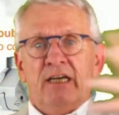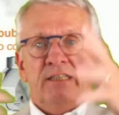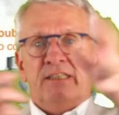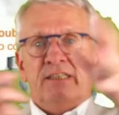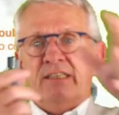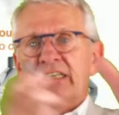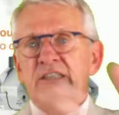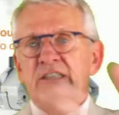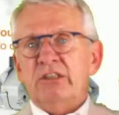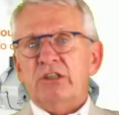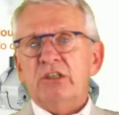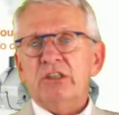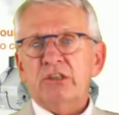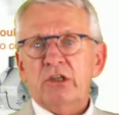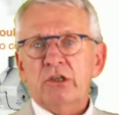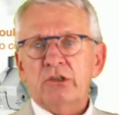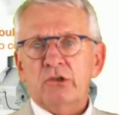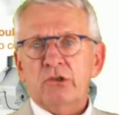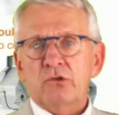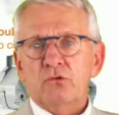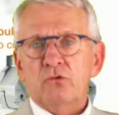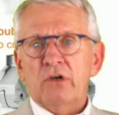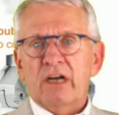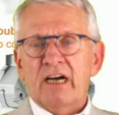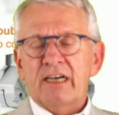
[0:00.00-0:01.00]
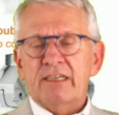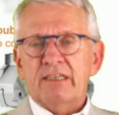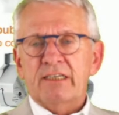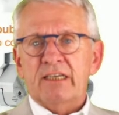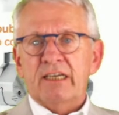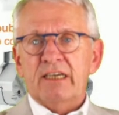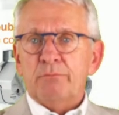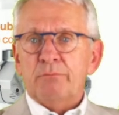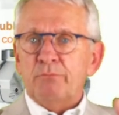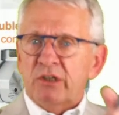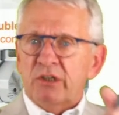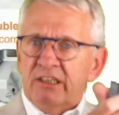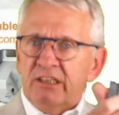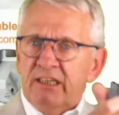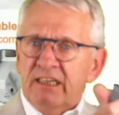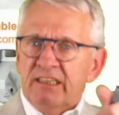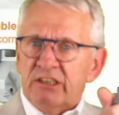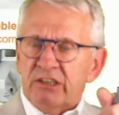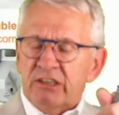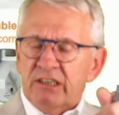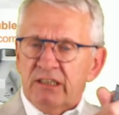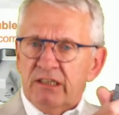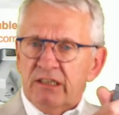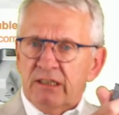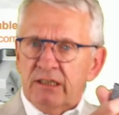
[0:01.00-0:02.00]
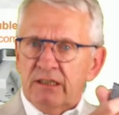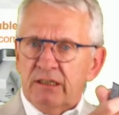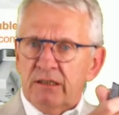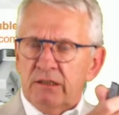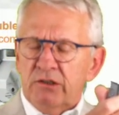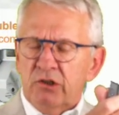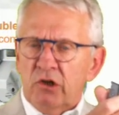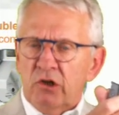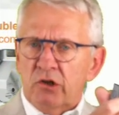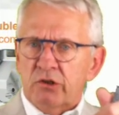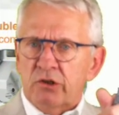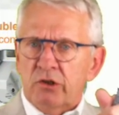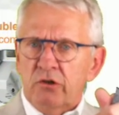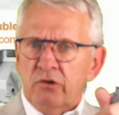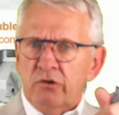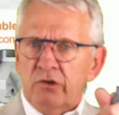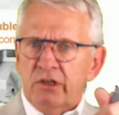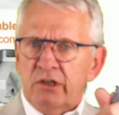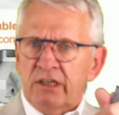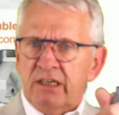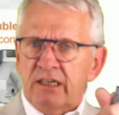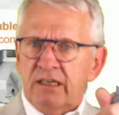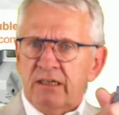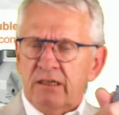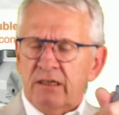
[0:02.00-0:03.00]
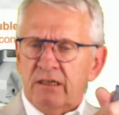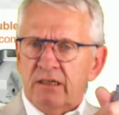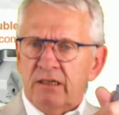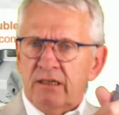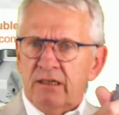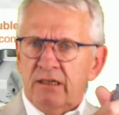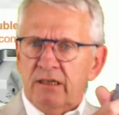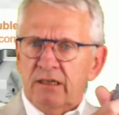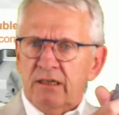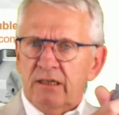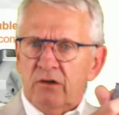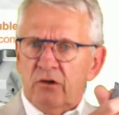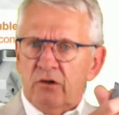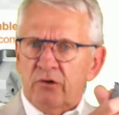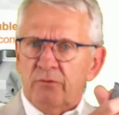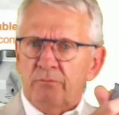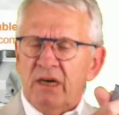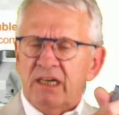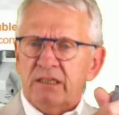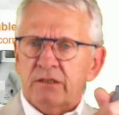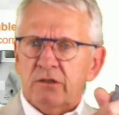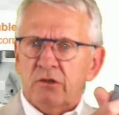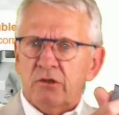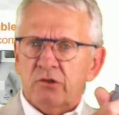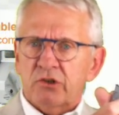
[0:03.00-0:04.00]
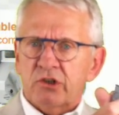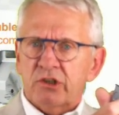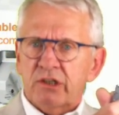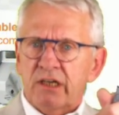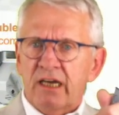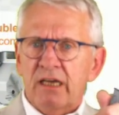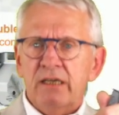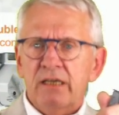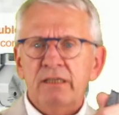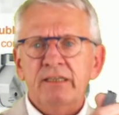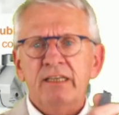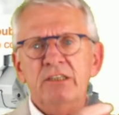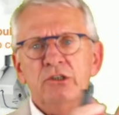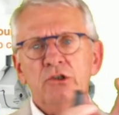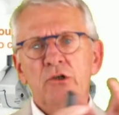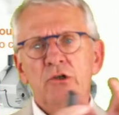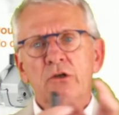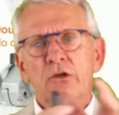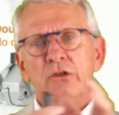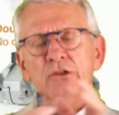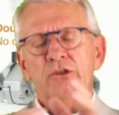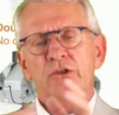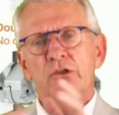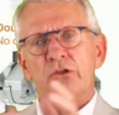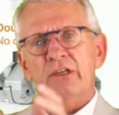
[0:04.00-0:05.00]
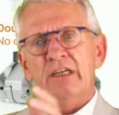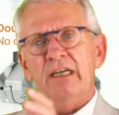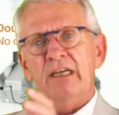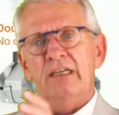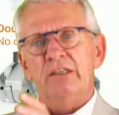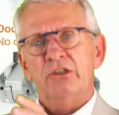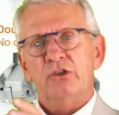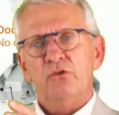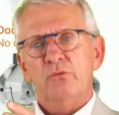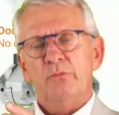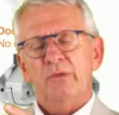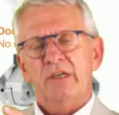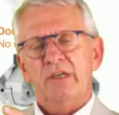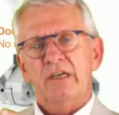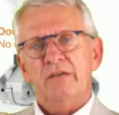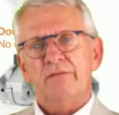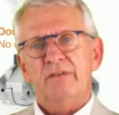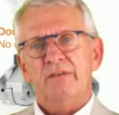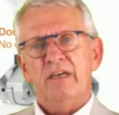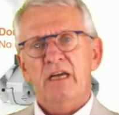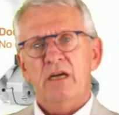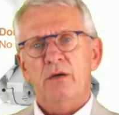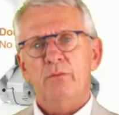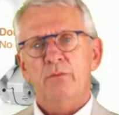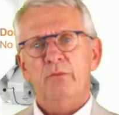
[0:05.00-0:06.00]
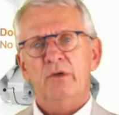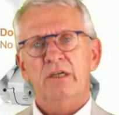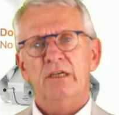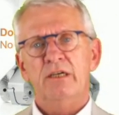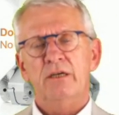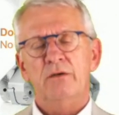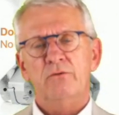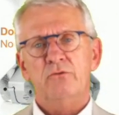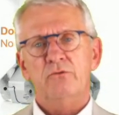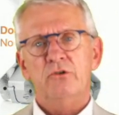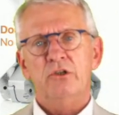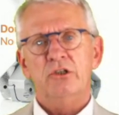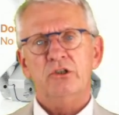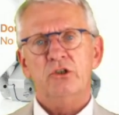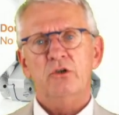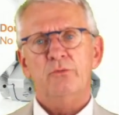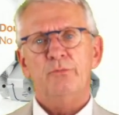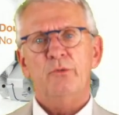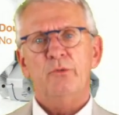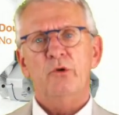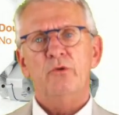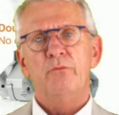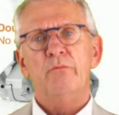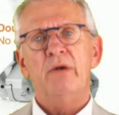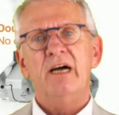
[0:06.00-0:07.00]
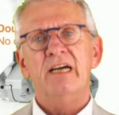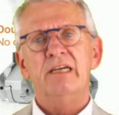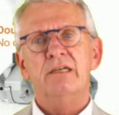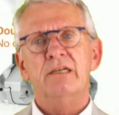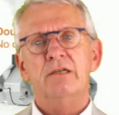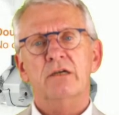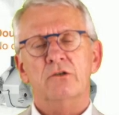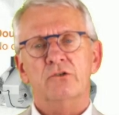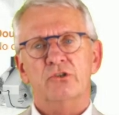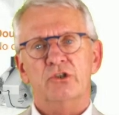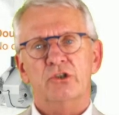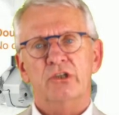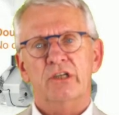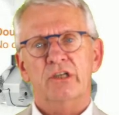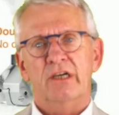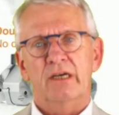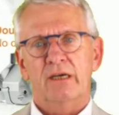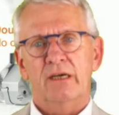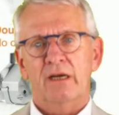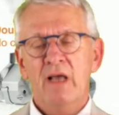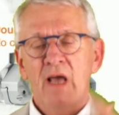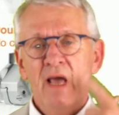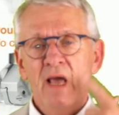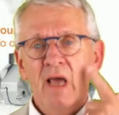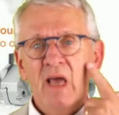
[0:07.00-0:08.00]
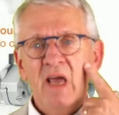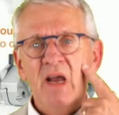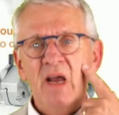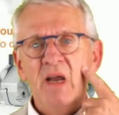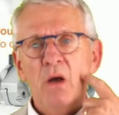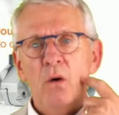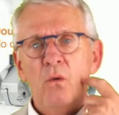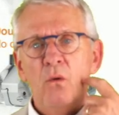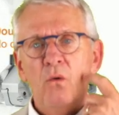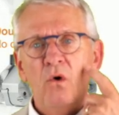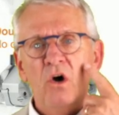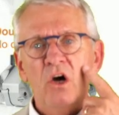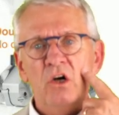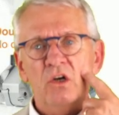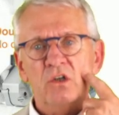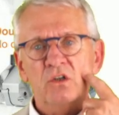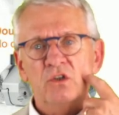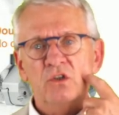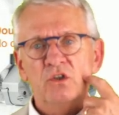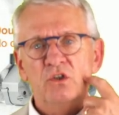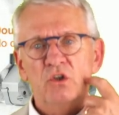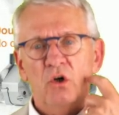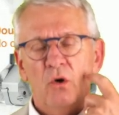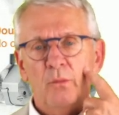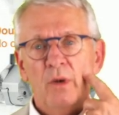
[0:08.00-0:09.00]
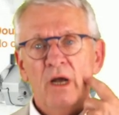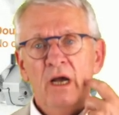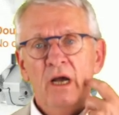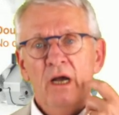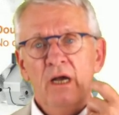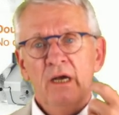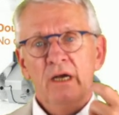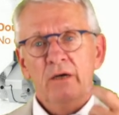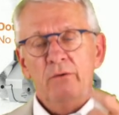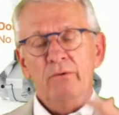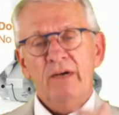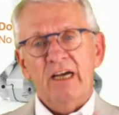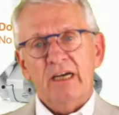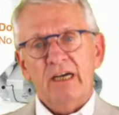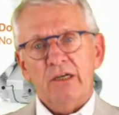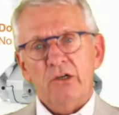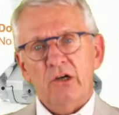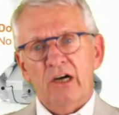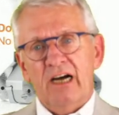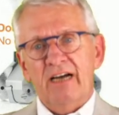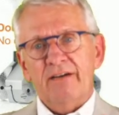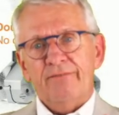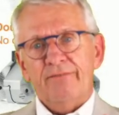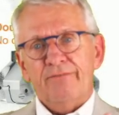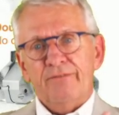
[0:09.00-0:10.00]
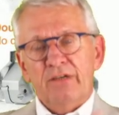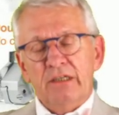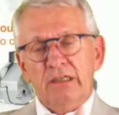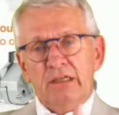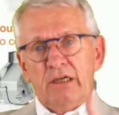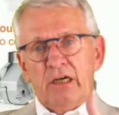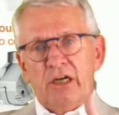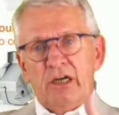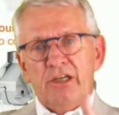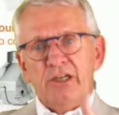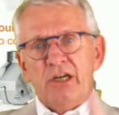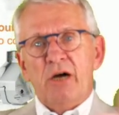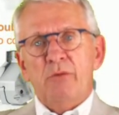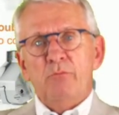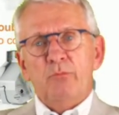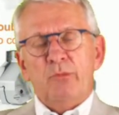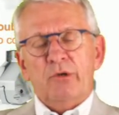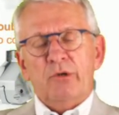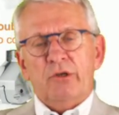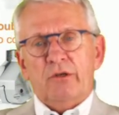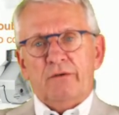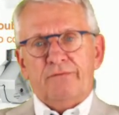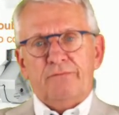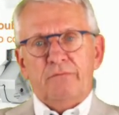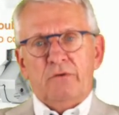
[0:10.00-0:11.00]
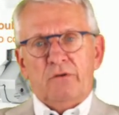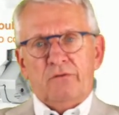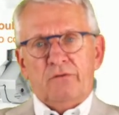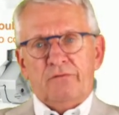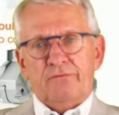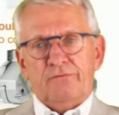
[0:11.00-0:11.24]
this is the tool I need. But this, not only on macro scale, this also needs to be available in a workshop on micro scale, in a workshop where you have a number of